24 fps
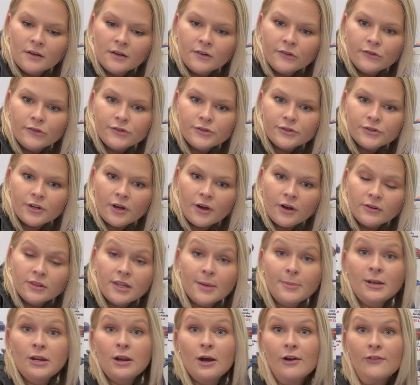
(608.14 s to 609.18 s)
So let
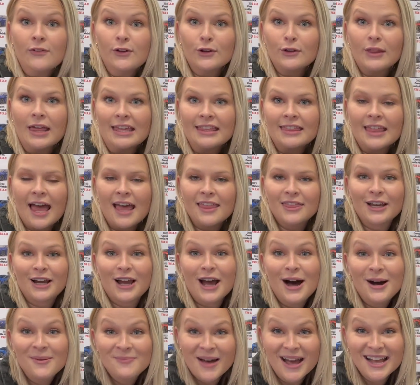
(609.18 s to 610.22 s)
me know if you're like that in the
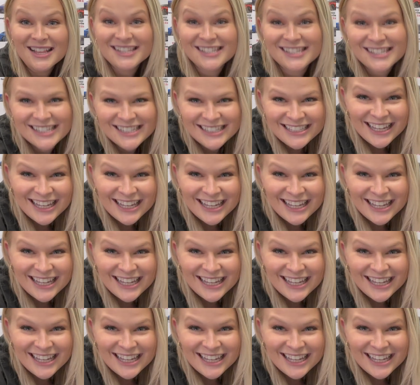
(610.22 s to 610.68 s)
comments.